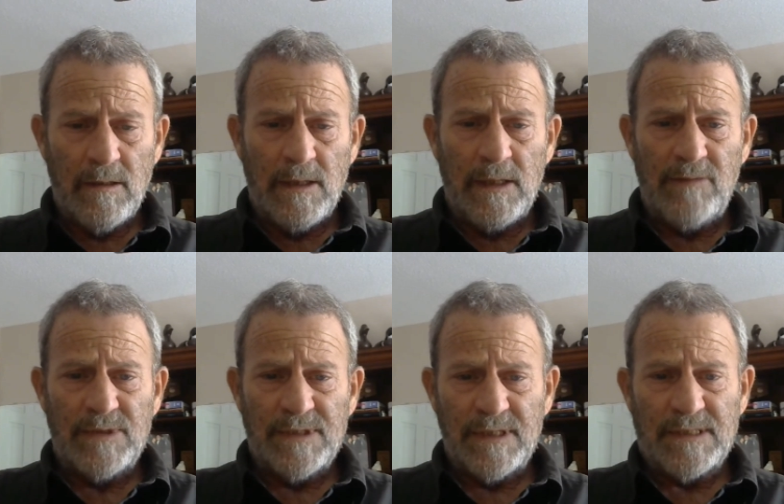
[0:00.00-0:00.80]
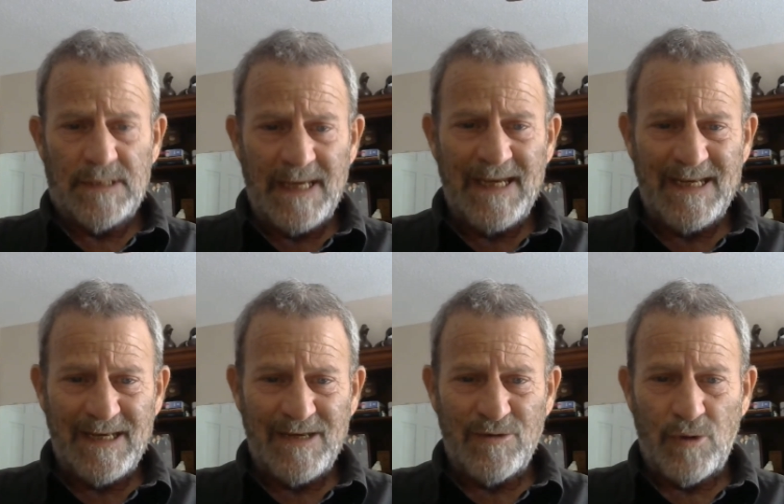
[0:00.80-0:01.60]
and even to this day,
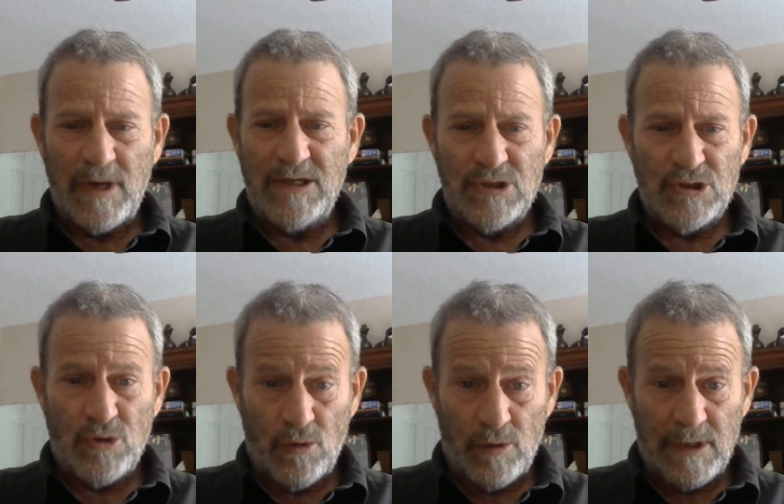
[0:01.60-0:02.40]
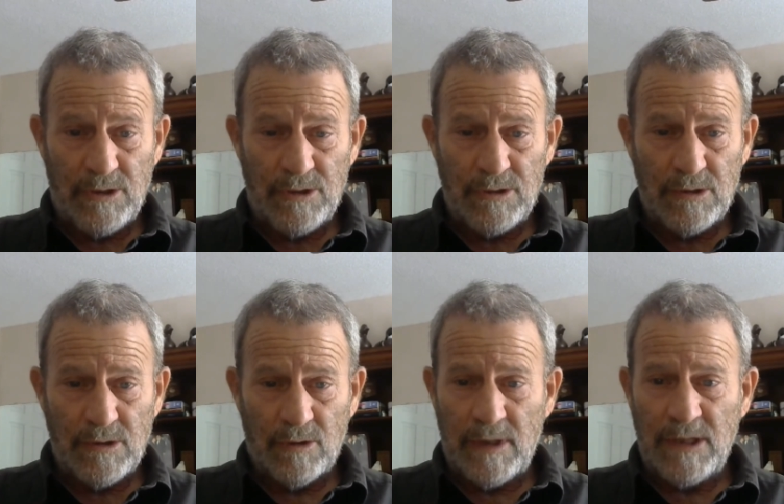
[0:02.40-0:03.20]
you know, grain storage,
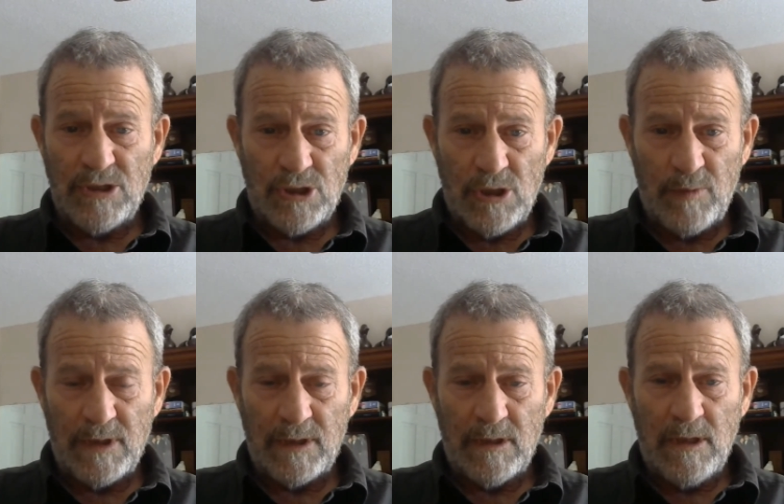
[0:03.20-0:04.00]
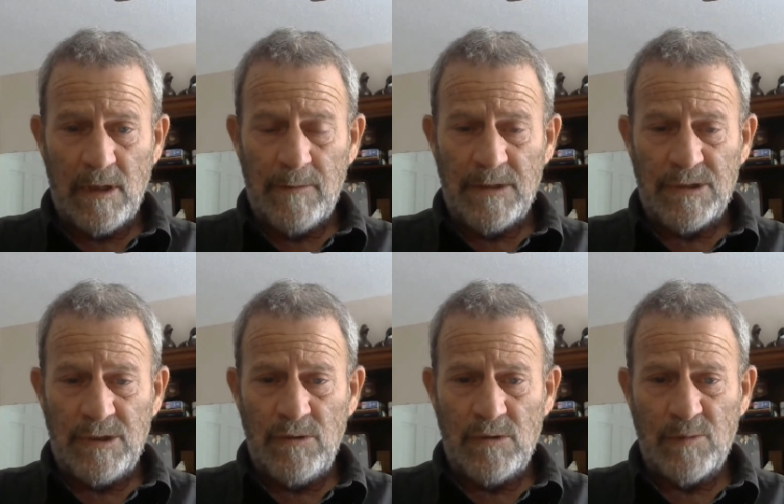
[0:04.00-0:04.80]
grain shipping is
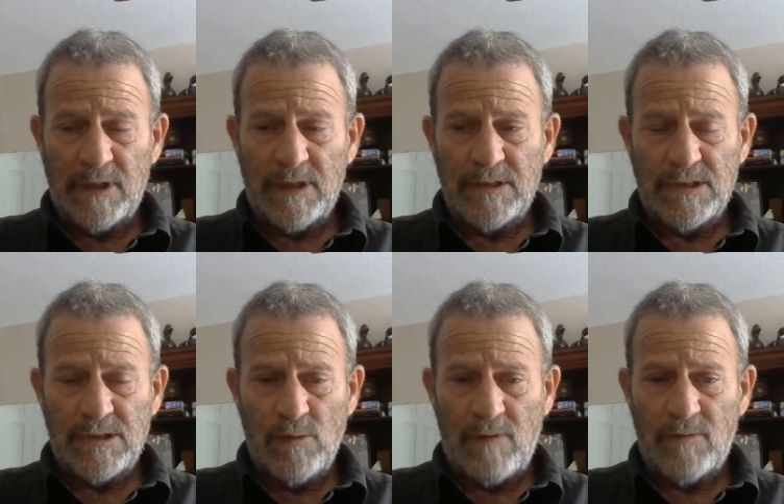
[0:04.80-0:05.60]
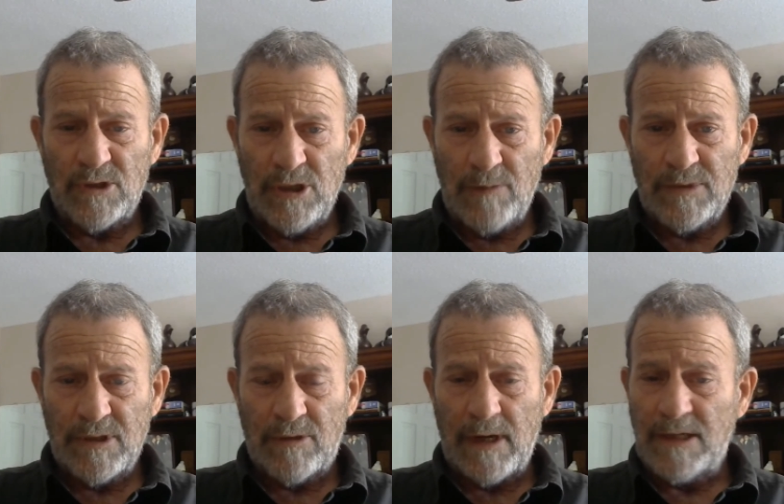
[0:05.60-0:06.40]
huge because it's whoever ships the
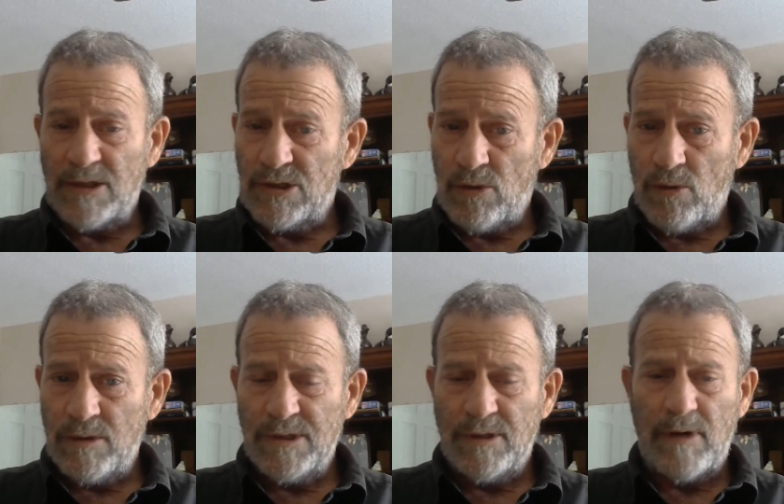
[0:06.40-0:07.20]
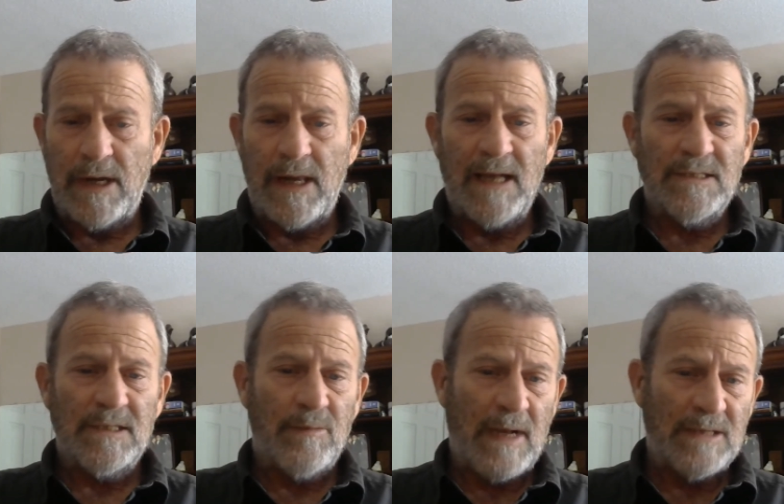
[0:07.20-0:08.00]
grain, stores the grain, has the
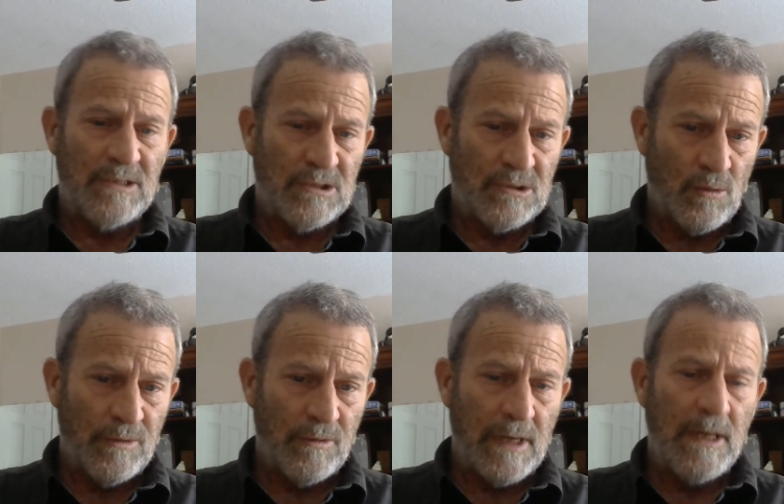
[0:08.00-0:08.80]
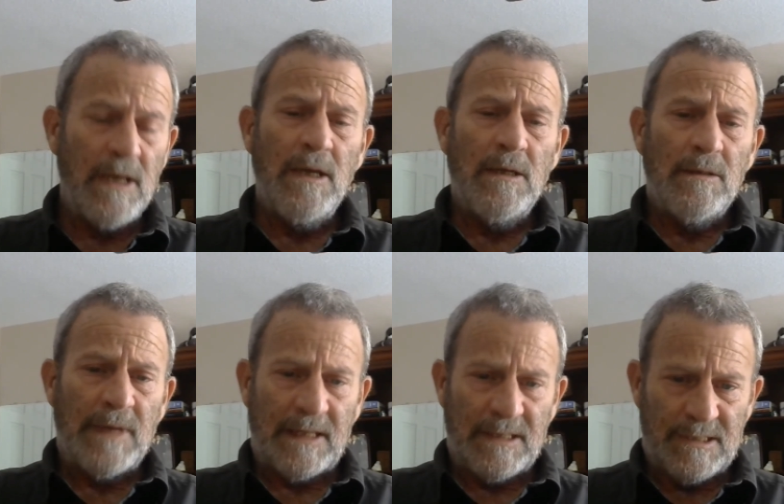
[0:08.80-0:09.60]
capacity to store the grain
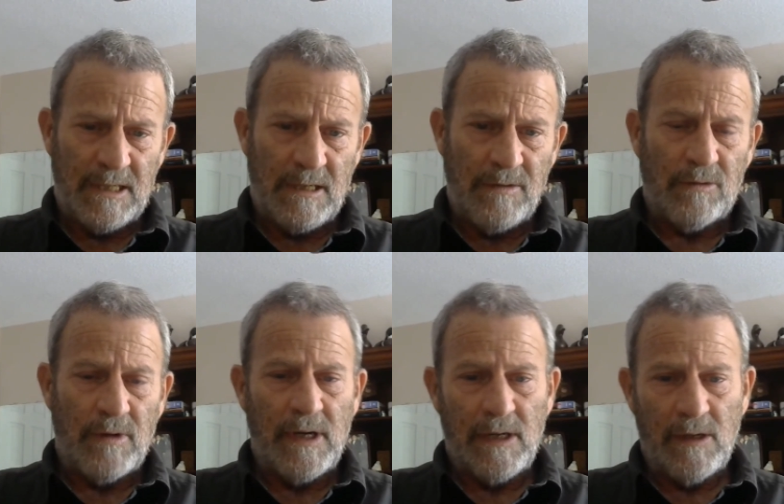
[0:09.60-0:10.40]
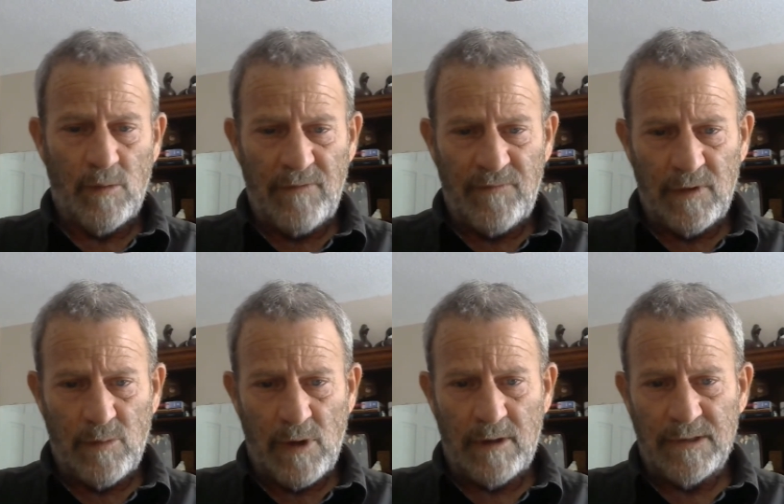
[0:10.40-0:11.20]
that can sit on the grain and wait for the
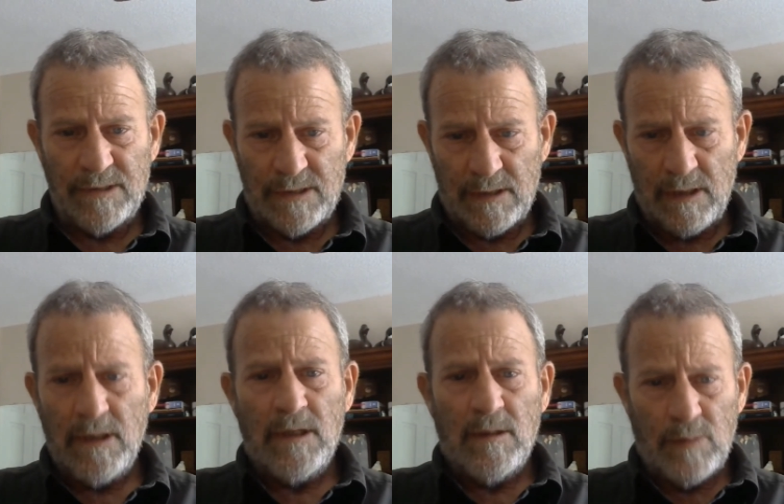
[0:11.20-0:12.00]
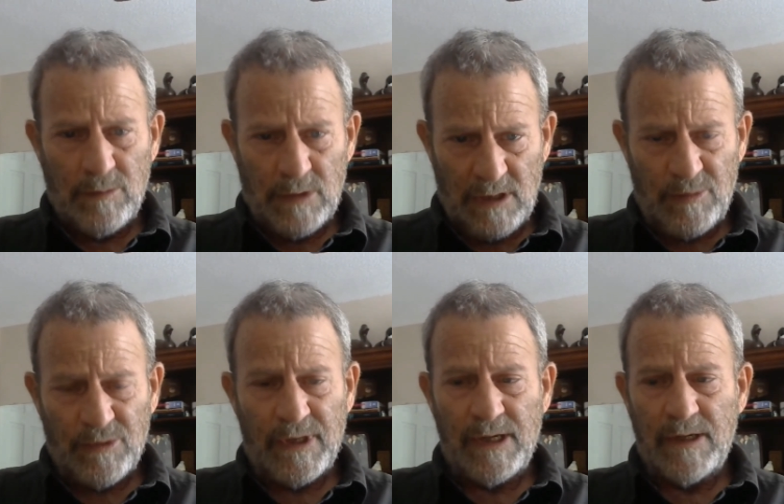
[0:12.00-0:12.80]
markets to be
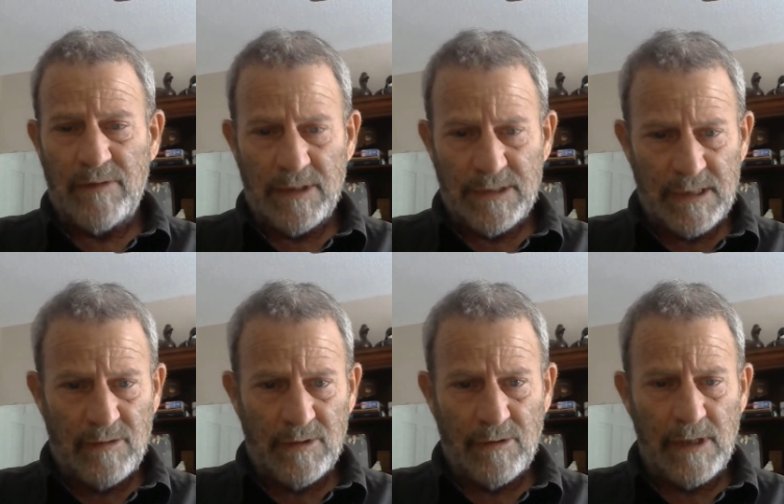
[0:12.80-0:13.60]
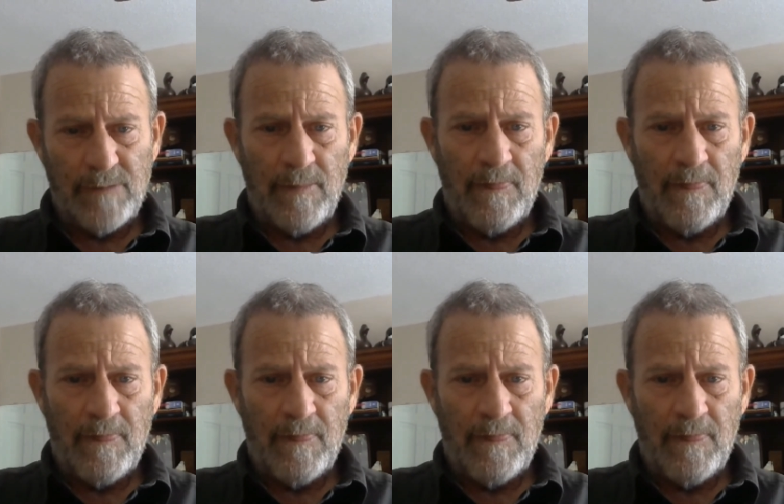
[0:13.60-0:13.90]
manipulated and then sell the grain.